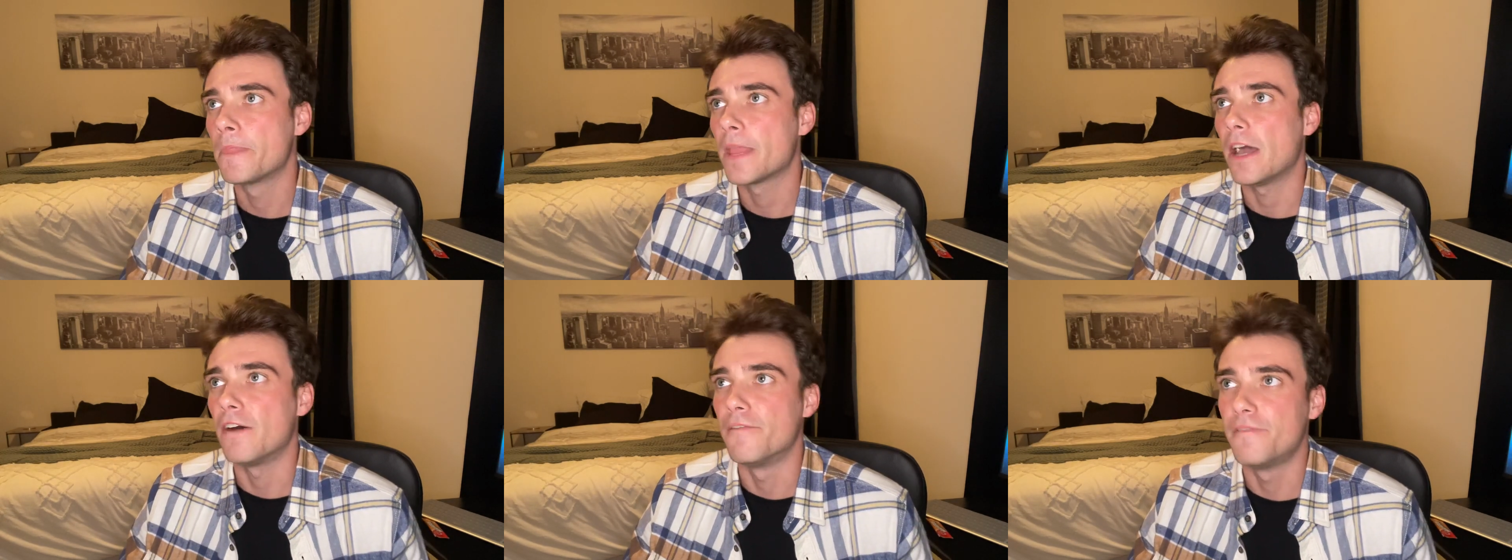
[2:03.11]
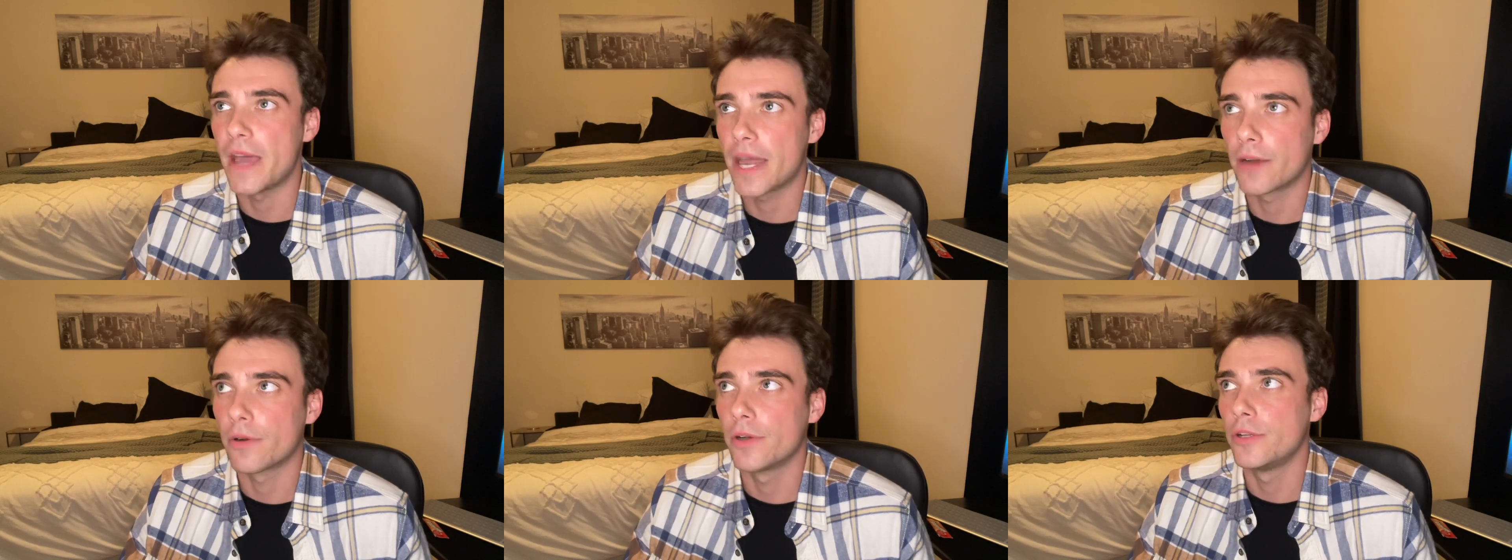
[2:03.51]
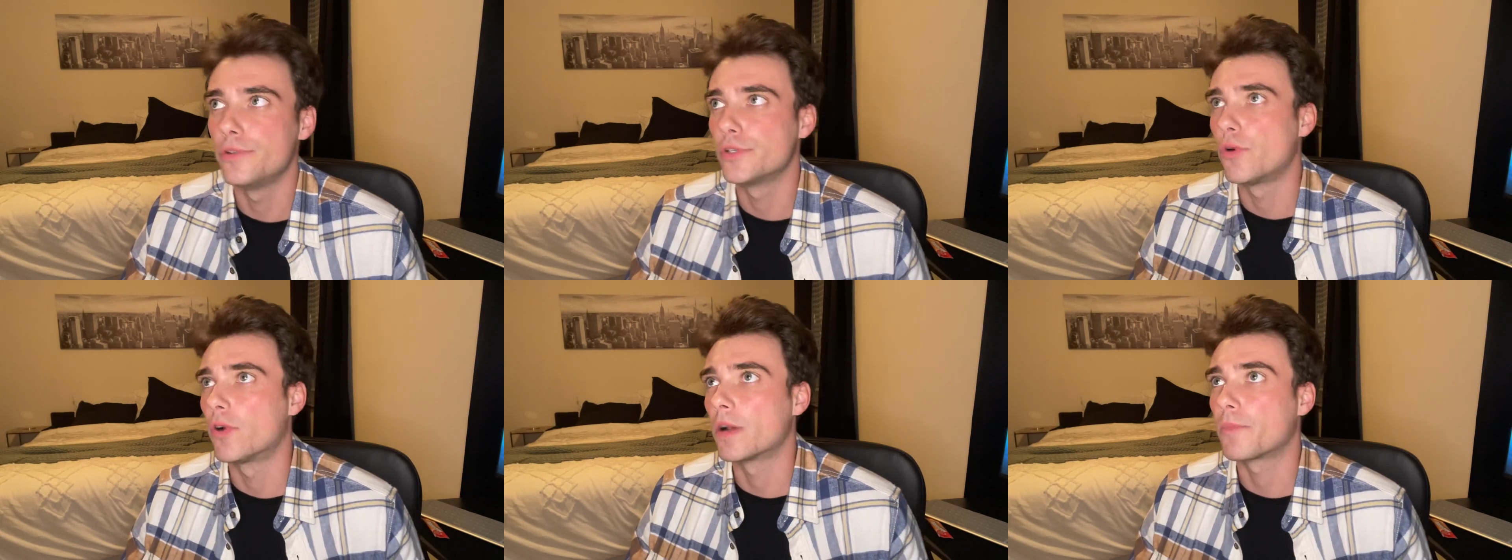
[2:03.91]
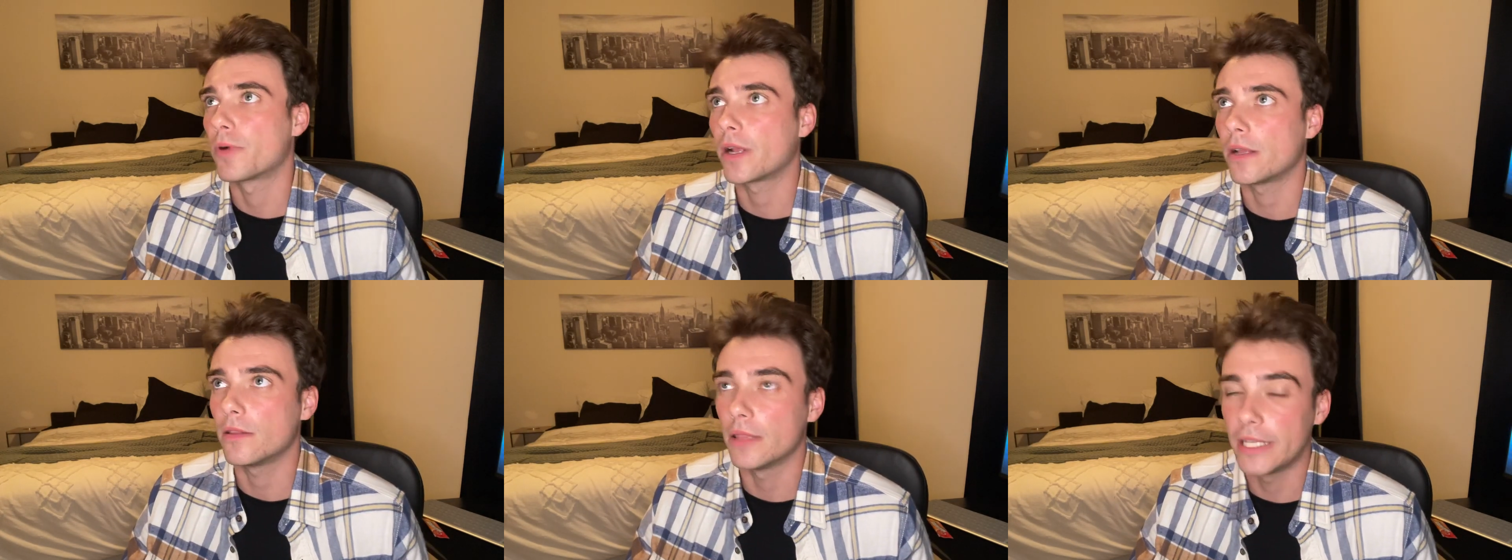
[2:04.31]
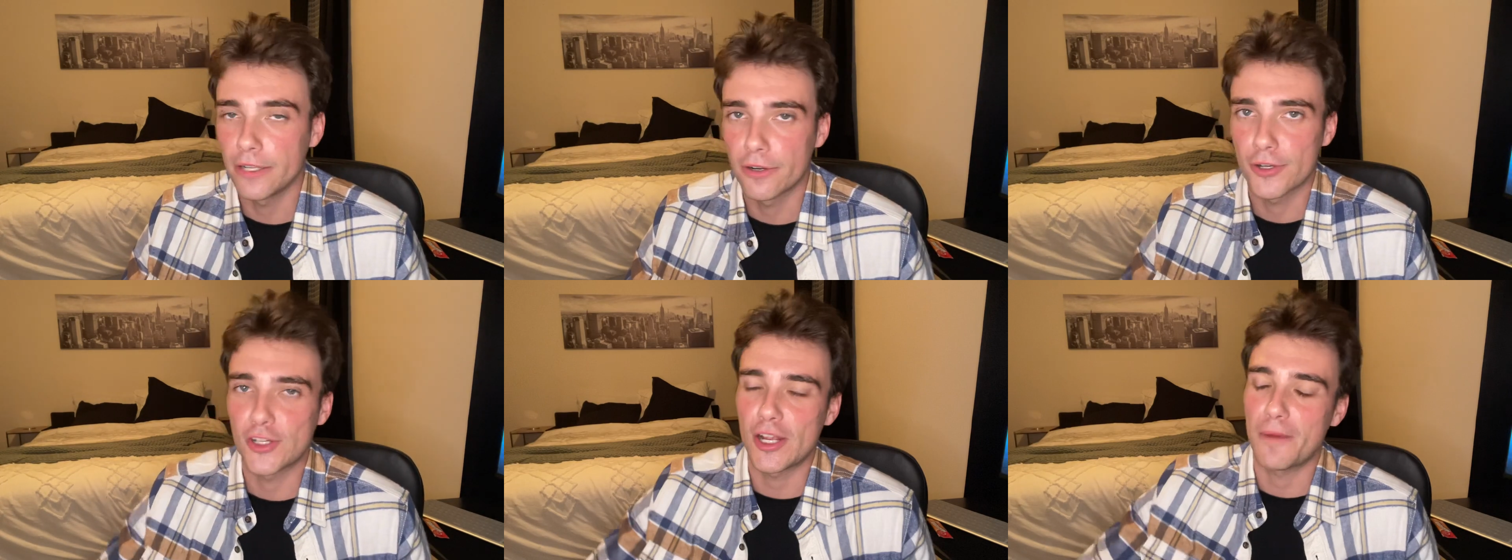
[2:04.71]
a veteran who's going to bring
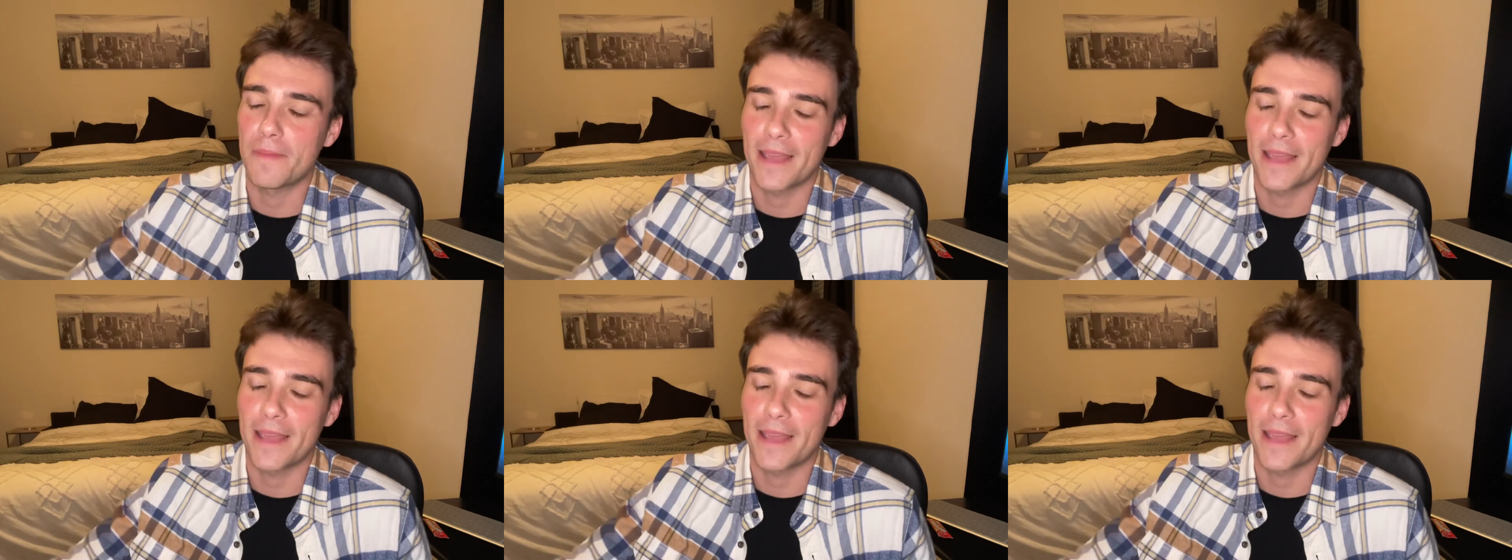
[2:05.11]
leadership,